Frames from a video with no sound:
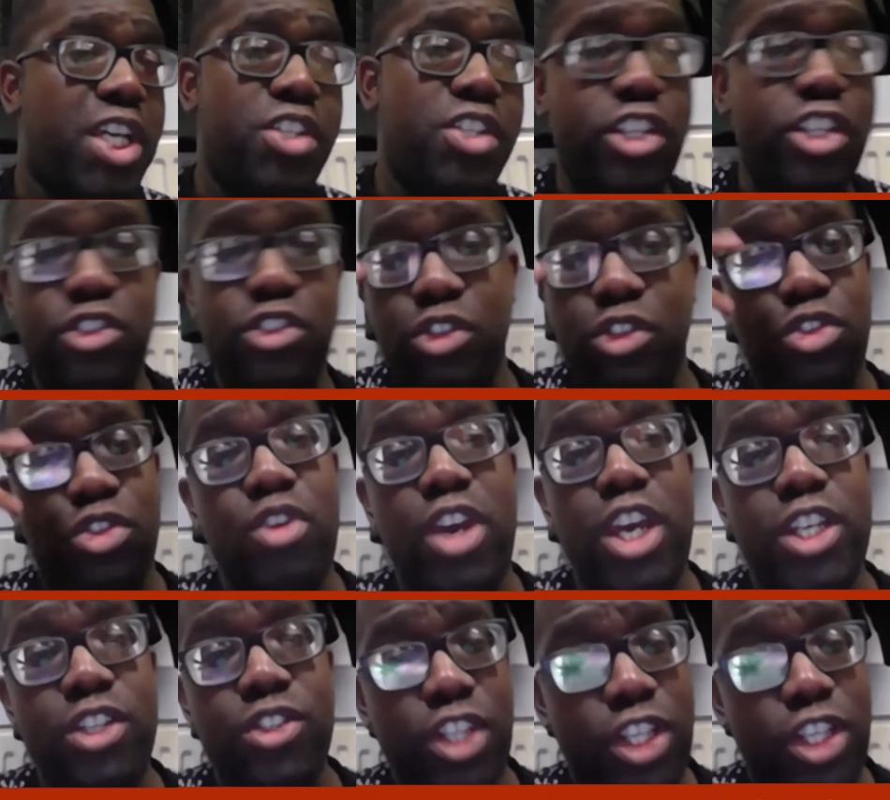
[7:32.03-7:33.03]
It's just
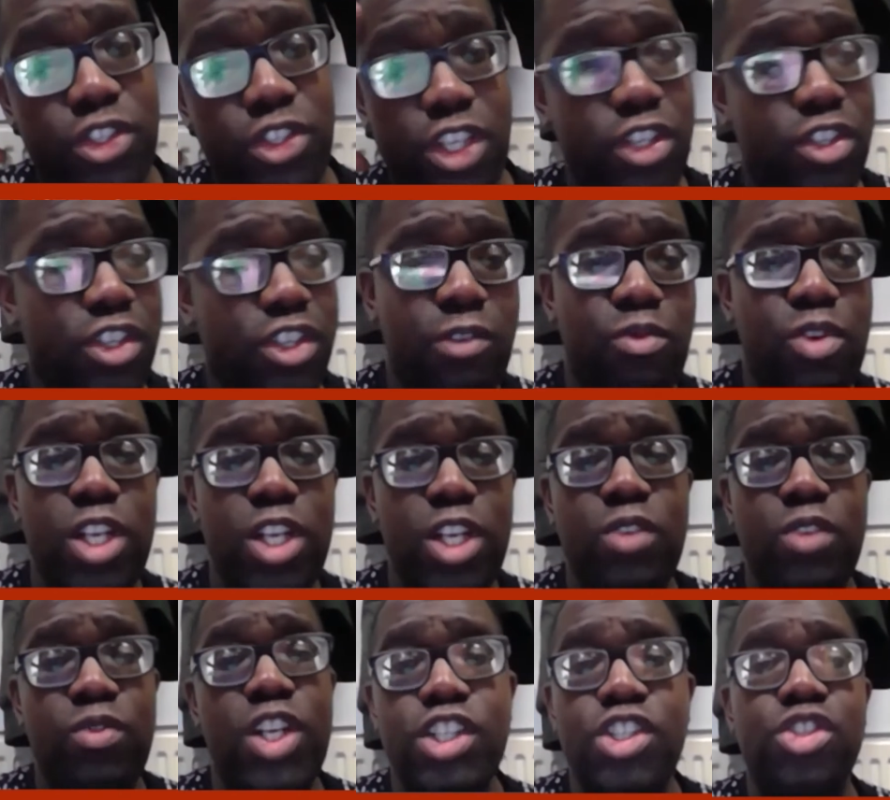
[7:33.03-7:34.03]
strange. It
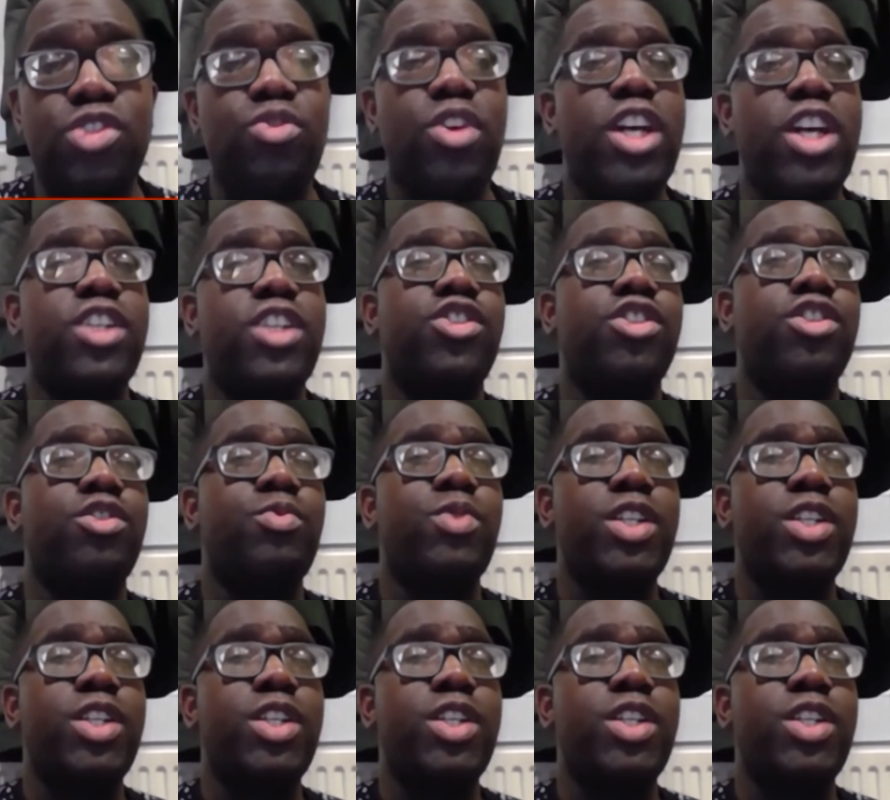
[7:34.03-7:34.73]
really, really is strange.